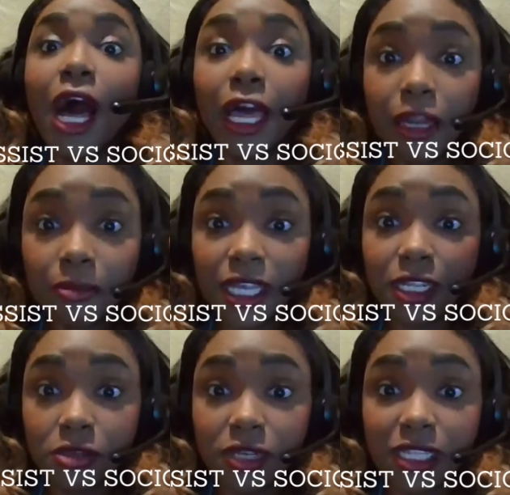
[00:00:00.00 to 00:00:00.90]
And I'm
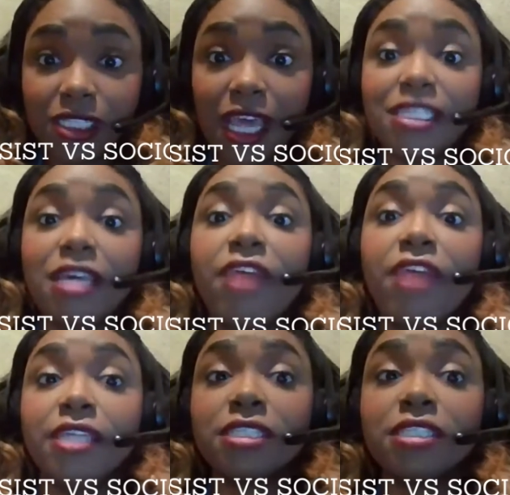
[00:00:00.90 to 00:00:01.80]
telling you this as
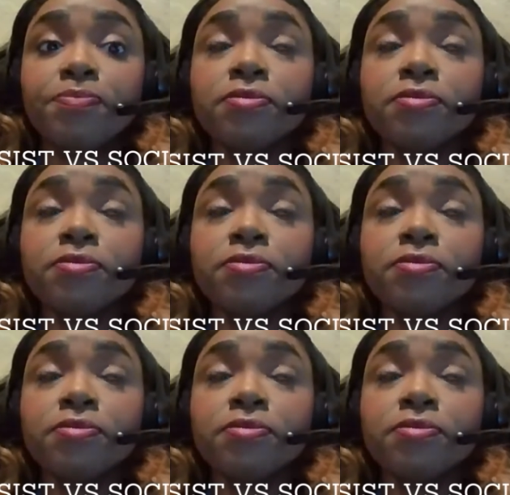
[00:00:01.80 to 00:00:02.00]
advice.